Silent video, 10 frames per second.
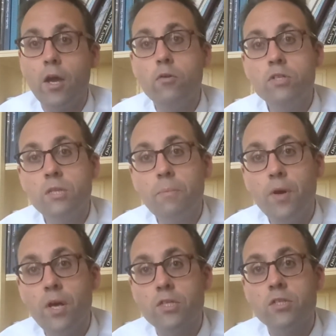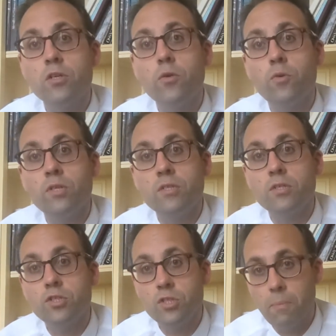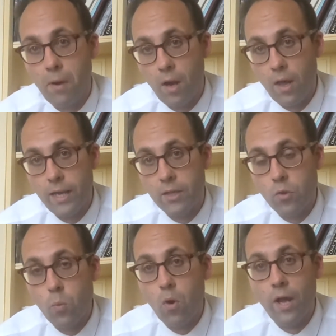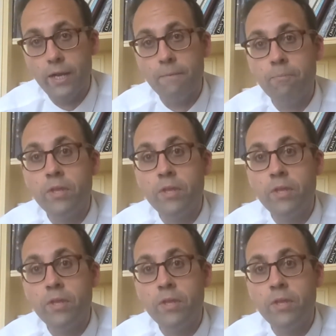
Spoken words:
go to the person who is supplying the wine,